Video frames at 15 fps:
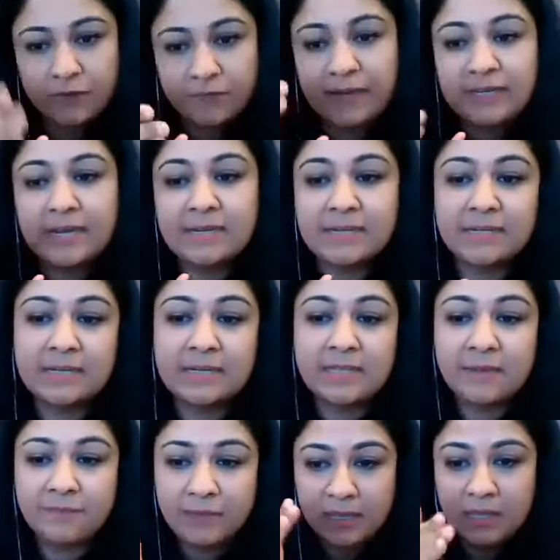of identity
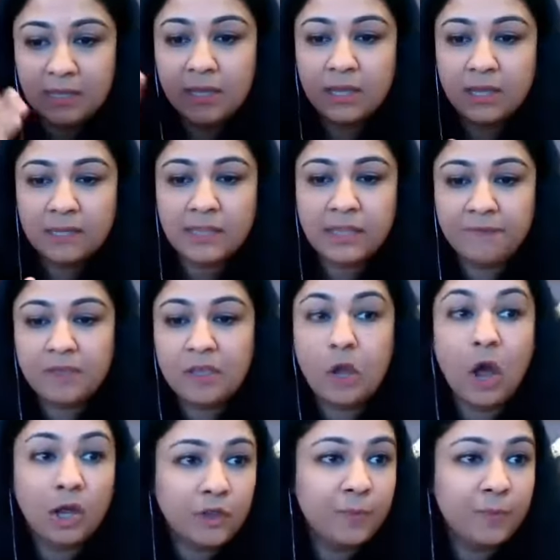that we
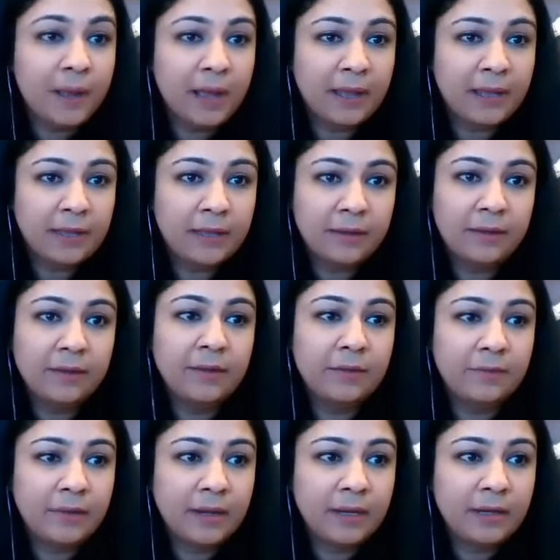occupy,
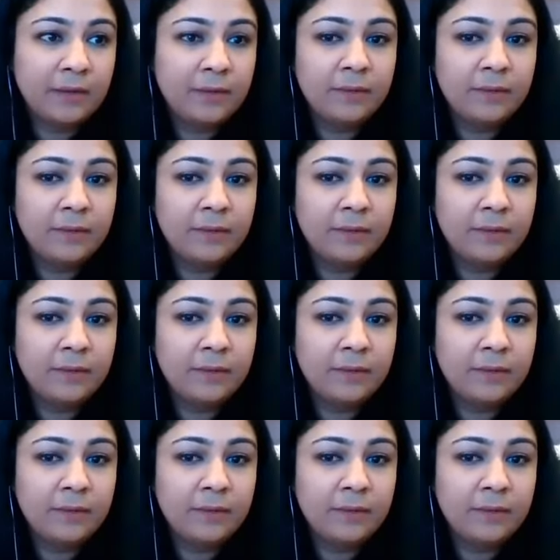right?